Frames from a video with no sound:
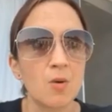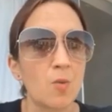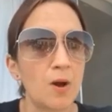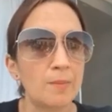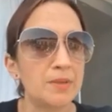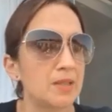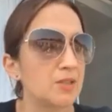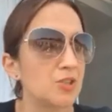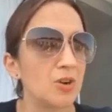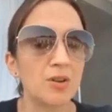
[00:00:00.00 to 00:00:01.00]

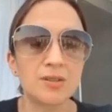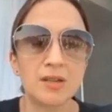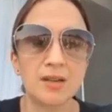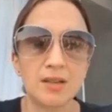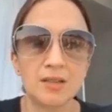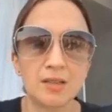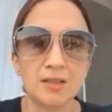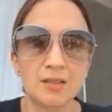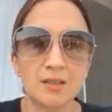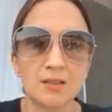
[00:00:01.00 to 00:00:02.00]
1% chance that it
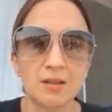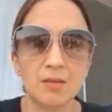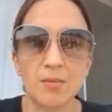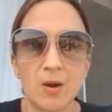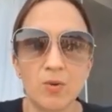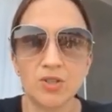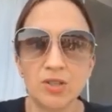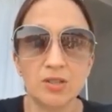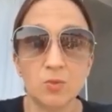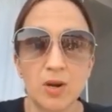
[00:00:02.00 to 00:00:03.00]
isn't, my
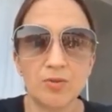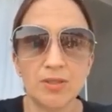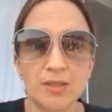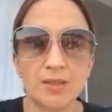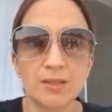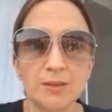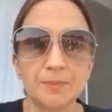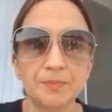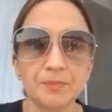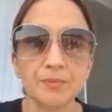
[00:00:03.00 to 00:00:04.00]
question is, why risk it?
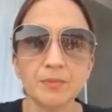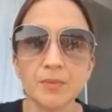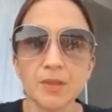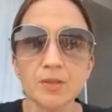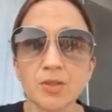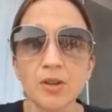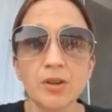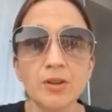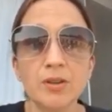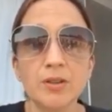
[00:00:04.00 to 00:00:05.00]

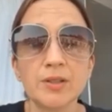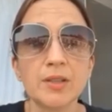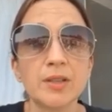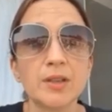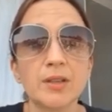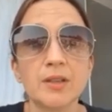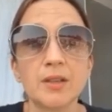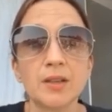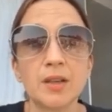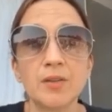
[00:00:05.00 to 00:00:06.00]
So
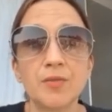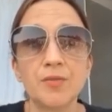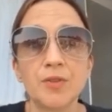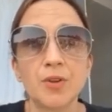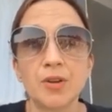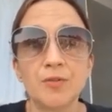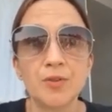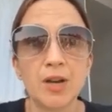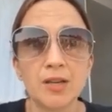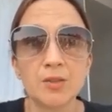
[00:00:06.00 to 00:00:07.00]
if
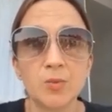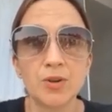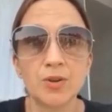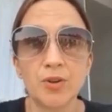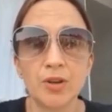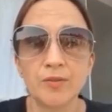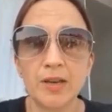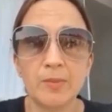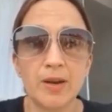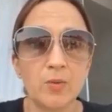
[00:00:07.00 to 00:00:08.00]
you guys want to know, if
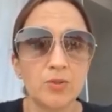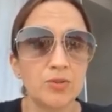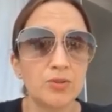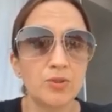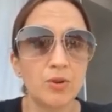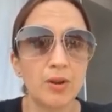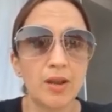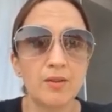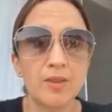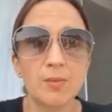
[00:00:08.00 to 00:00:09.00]
anybody wants to know
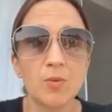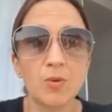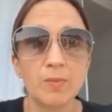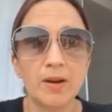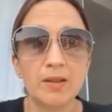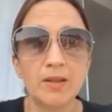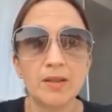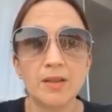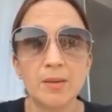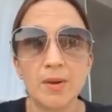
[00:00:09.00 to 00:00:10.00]
anything more about
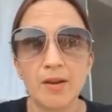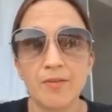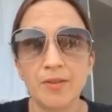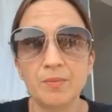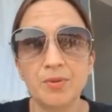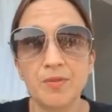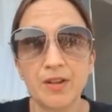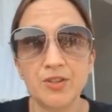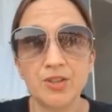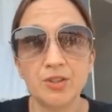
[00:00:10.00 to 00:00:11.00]
the EMF and
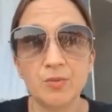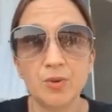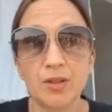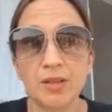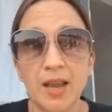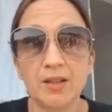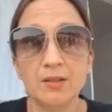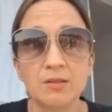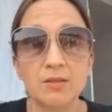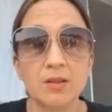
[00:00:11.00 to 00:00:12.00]
prevention, what it
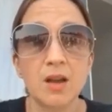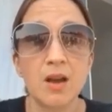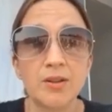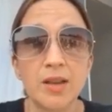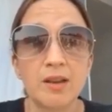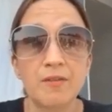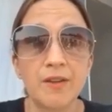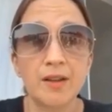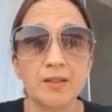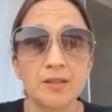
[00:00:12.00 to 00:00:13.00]
can, how it can
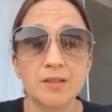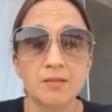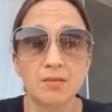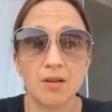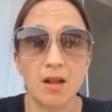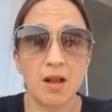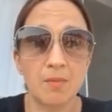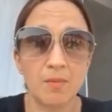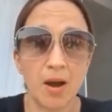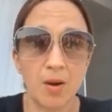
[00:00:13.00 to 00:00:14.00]
affect
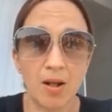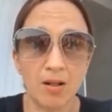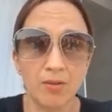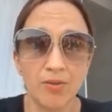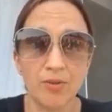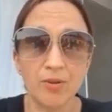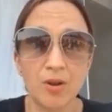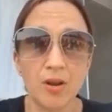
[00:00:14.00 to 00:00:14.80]
our health,